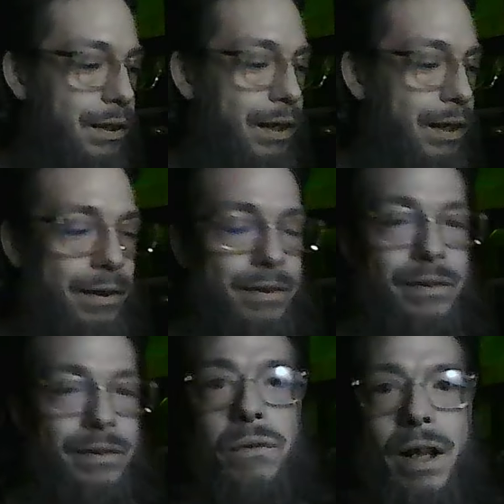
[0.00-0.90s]
A
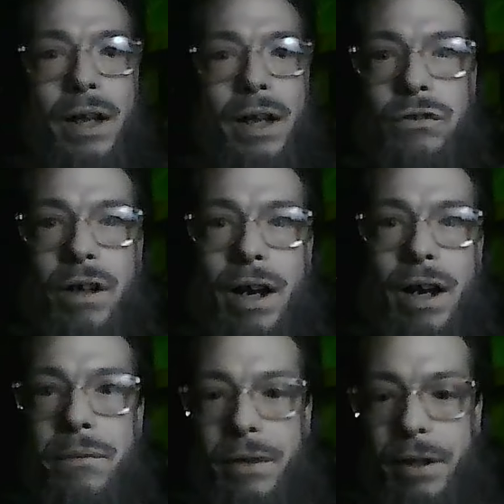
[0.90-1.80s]
USB flash
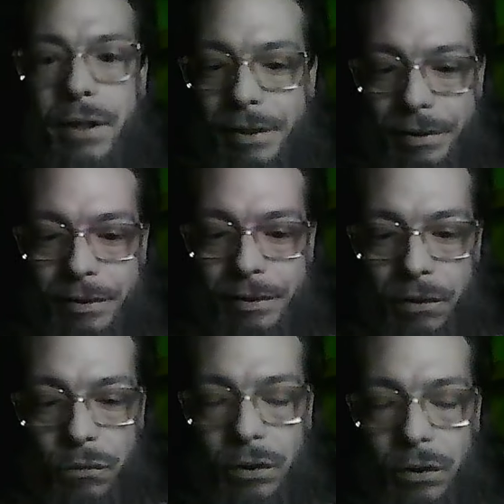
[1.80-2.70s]
drive or SSD
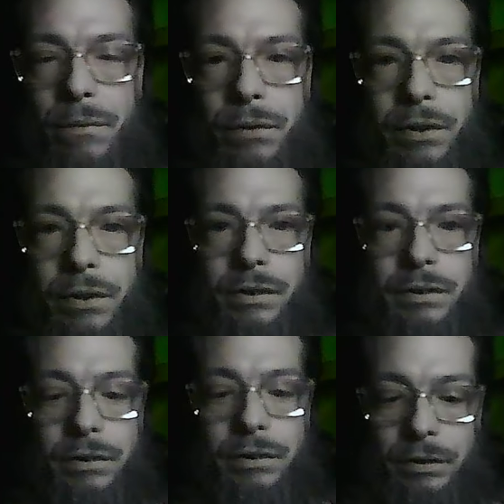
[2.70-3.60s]
or whatever.
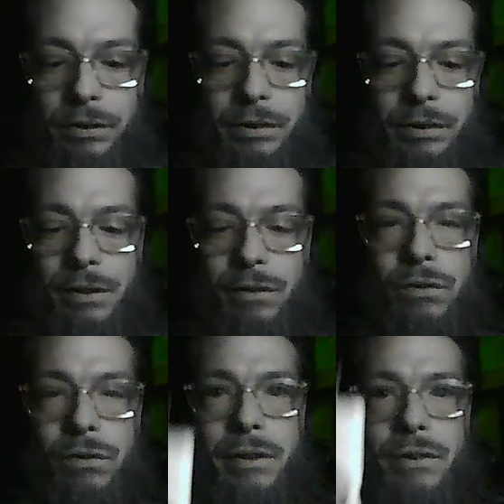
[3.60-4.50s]
This was
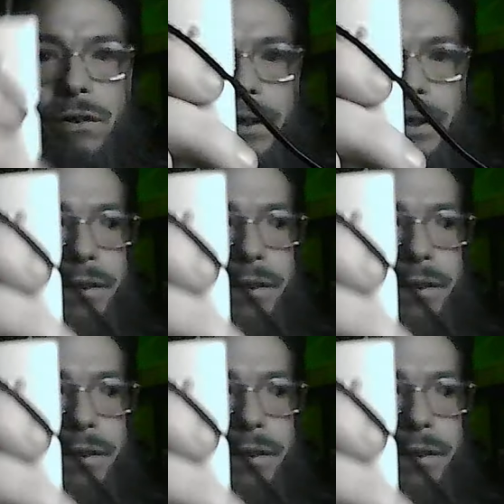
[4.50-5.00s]
my target.